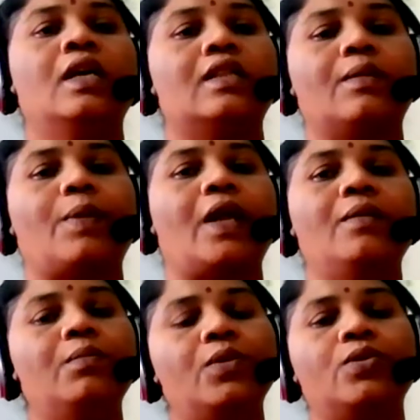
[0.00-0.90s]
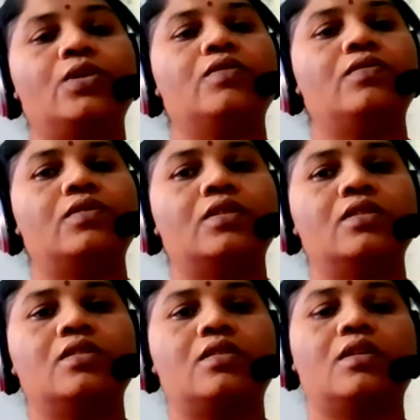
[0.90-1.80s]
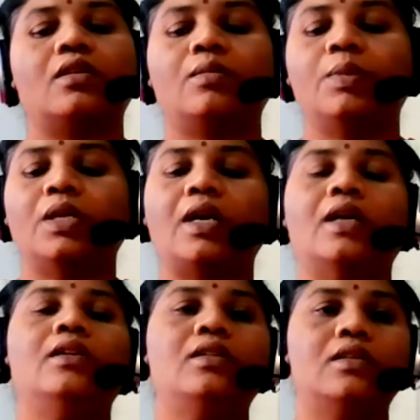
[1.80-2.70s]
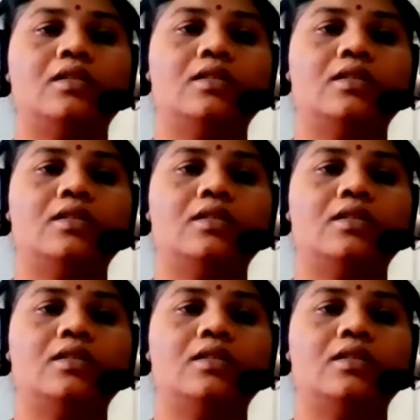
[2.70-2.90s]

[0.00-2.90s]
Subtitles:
the prime motive was behind